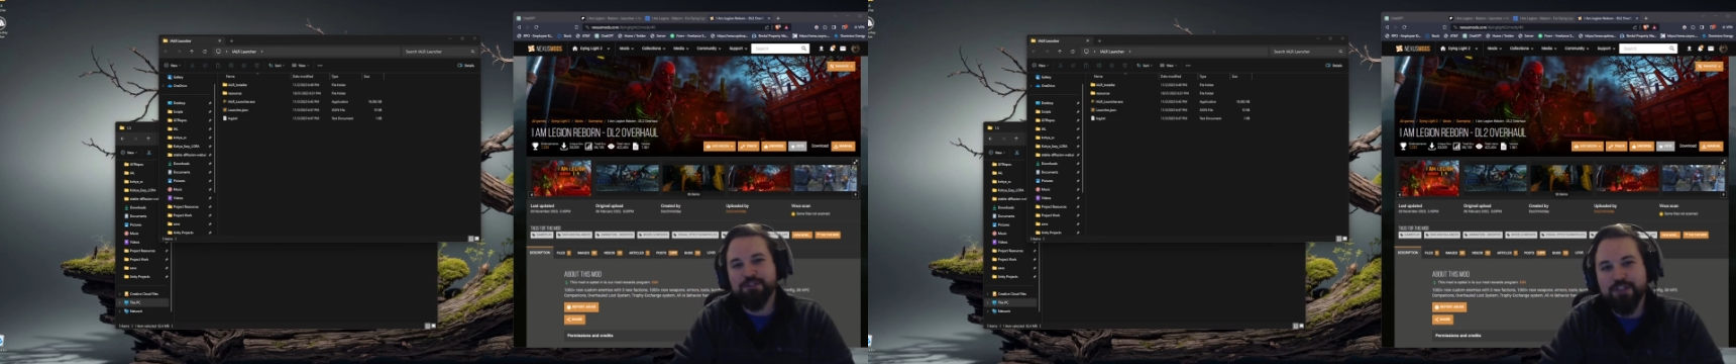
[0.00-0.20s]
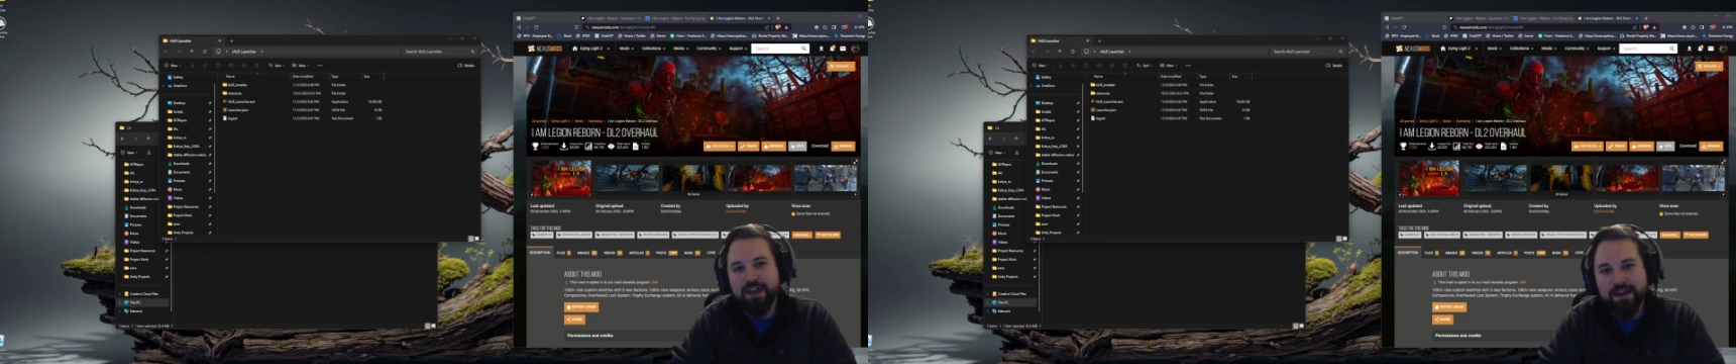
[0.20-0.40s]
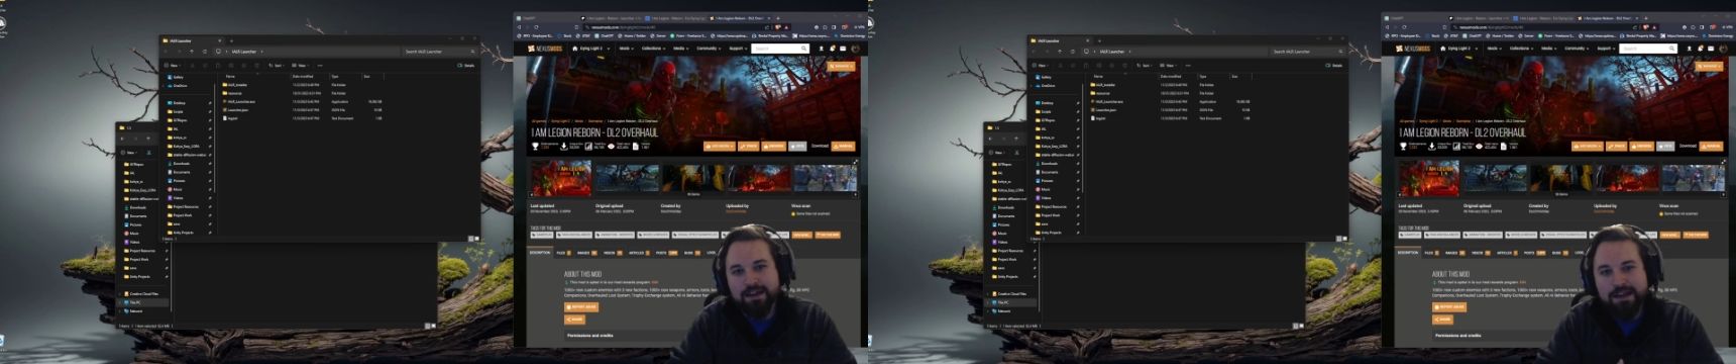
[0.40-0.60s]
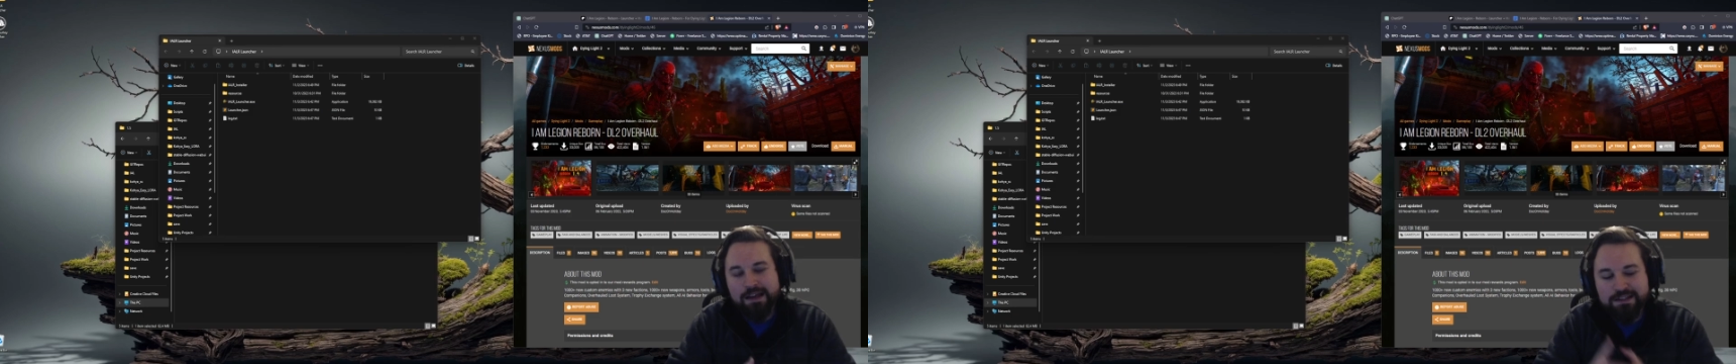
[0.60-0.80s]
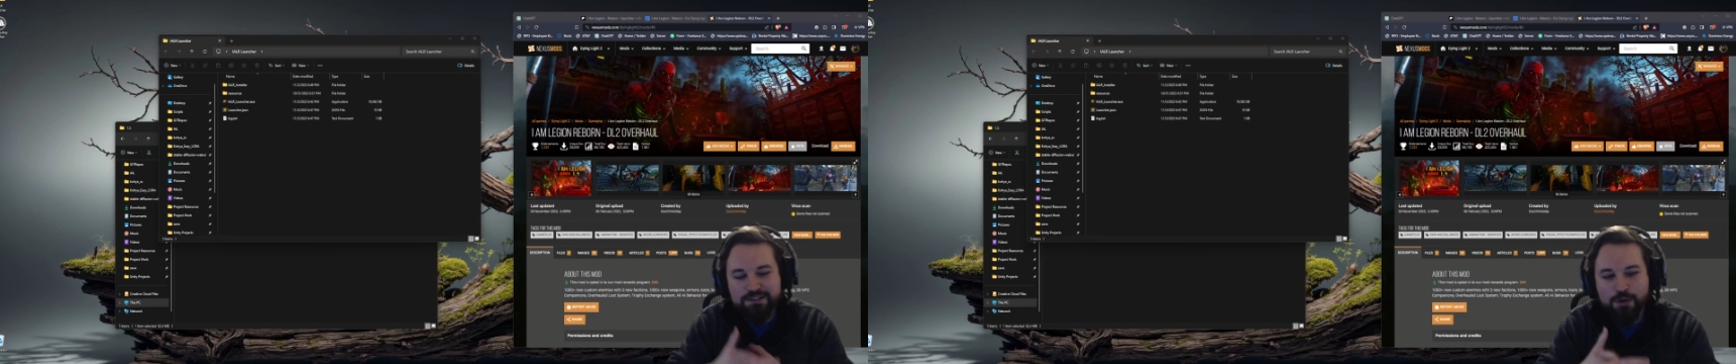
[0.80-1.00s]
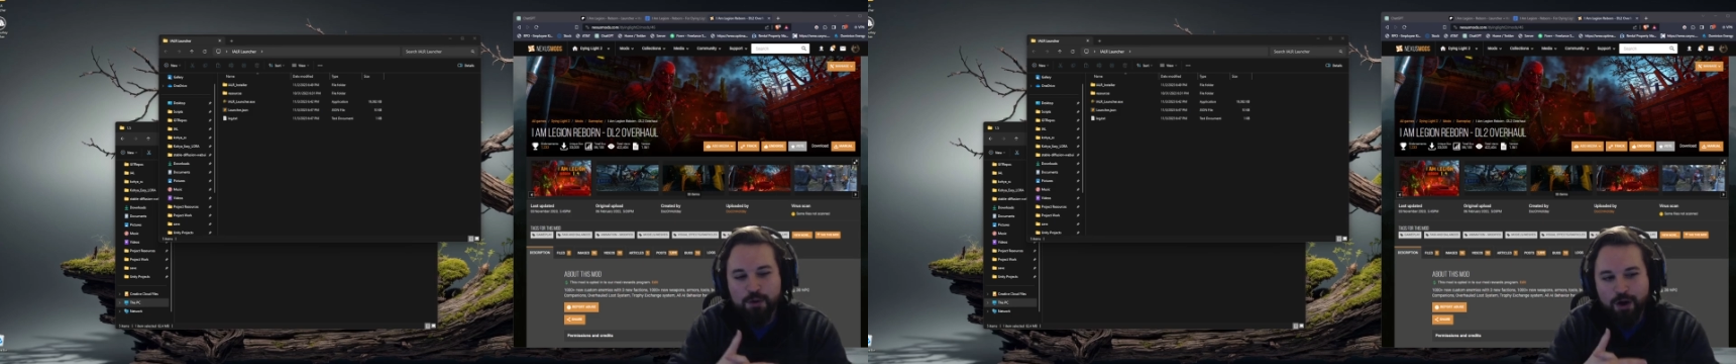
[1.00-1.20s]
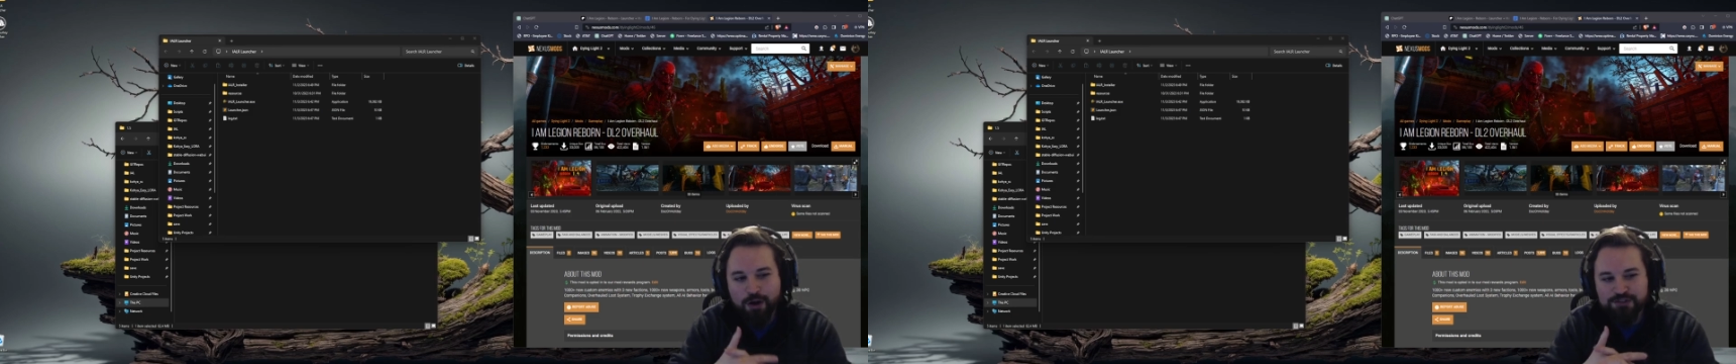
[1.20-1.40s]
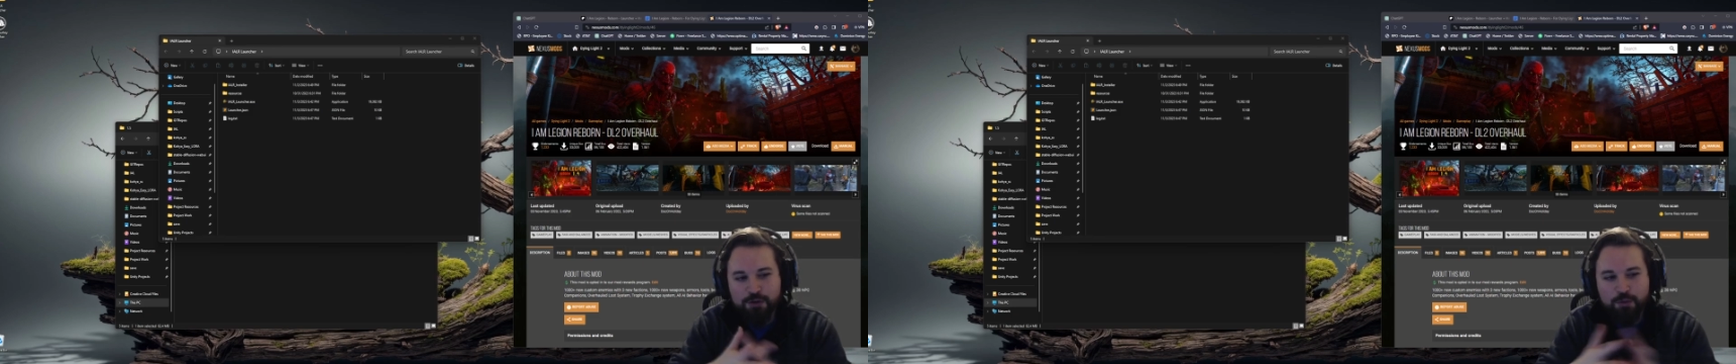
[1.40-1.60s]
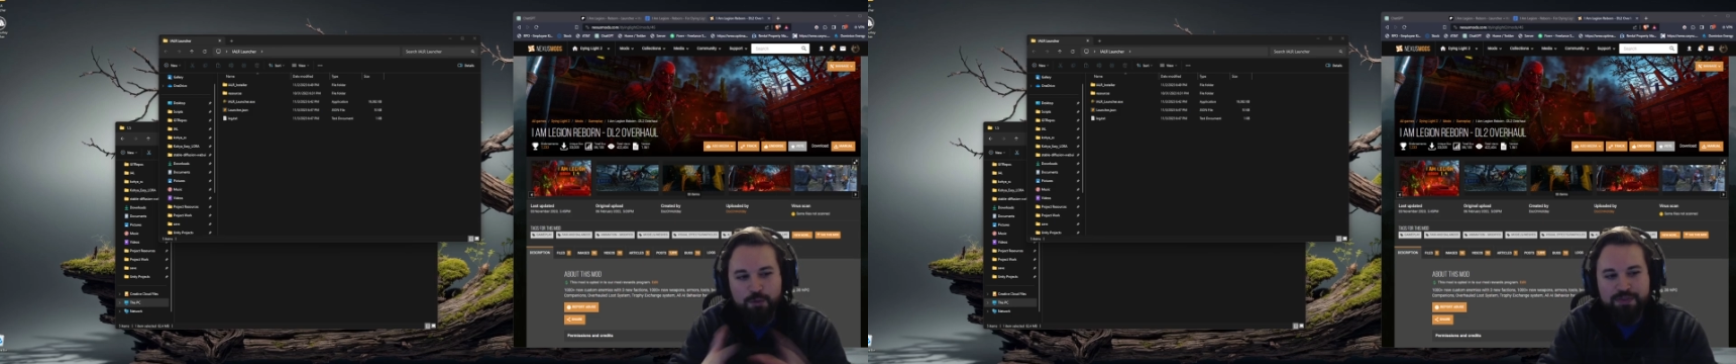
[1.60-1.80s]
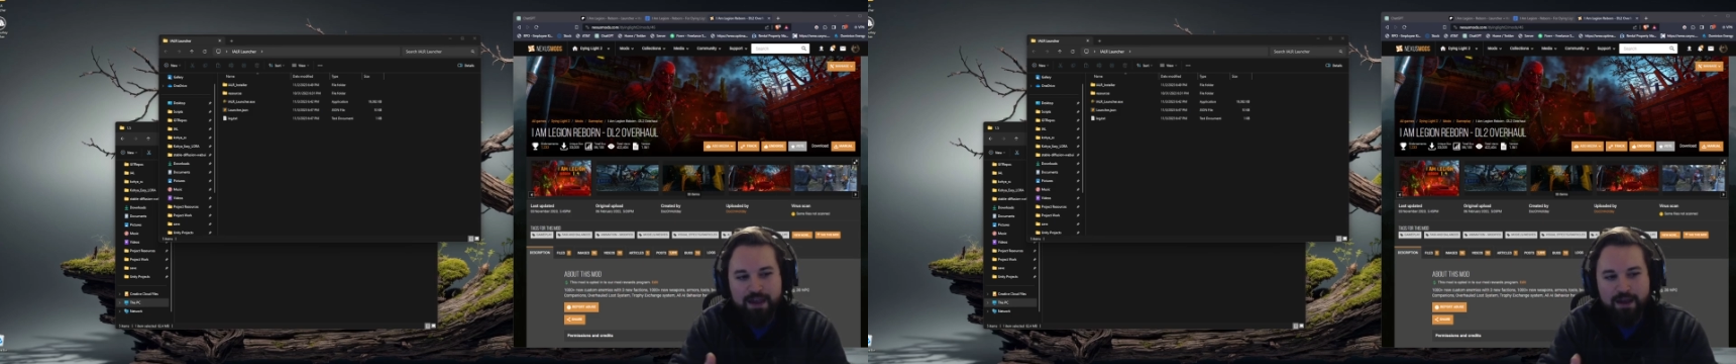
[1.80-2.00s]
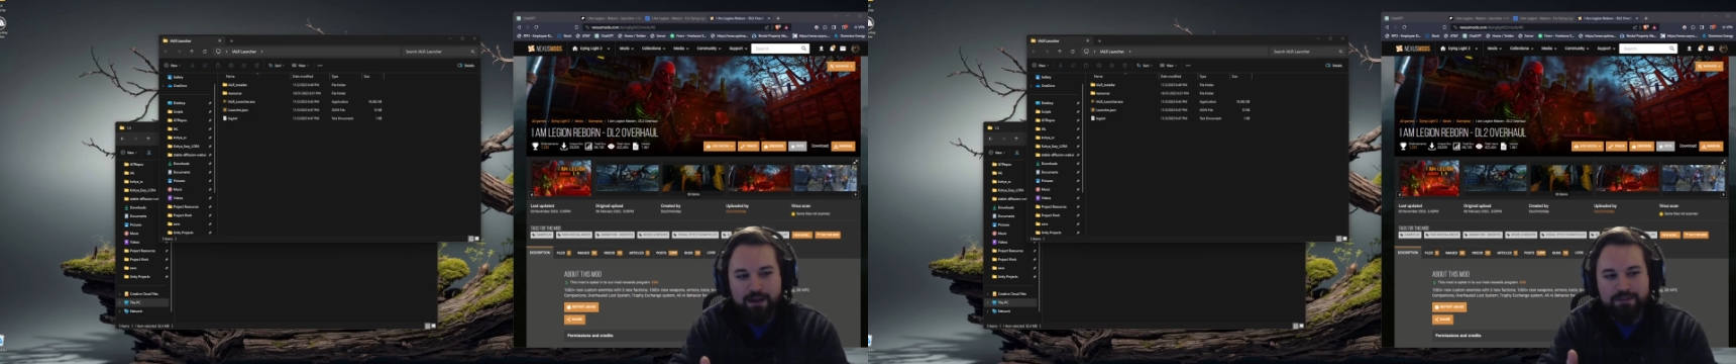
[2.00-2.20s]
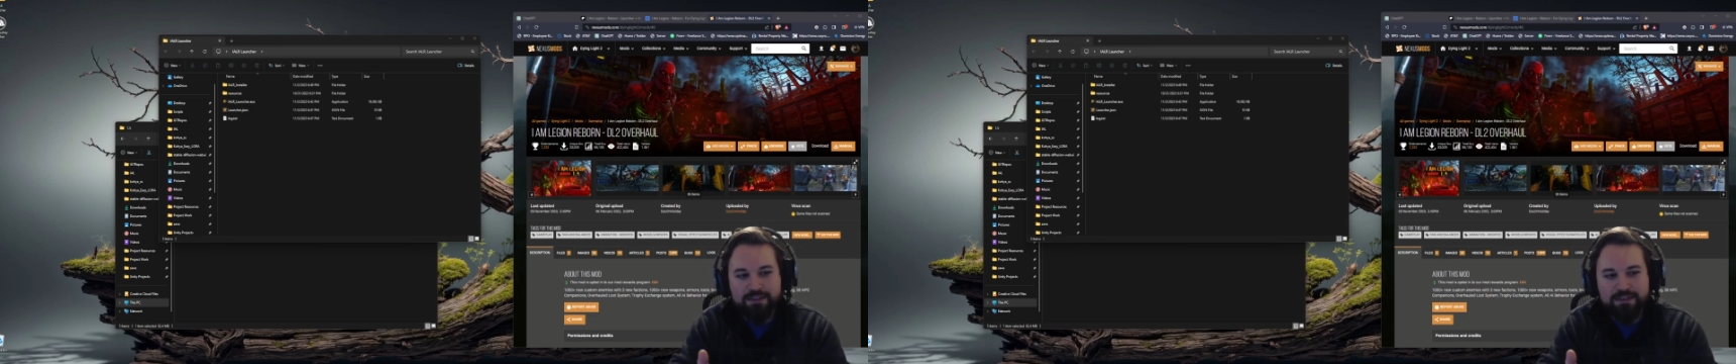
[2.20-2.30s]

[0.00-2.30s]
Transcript: for that. So also with that,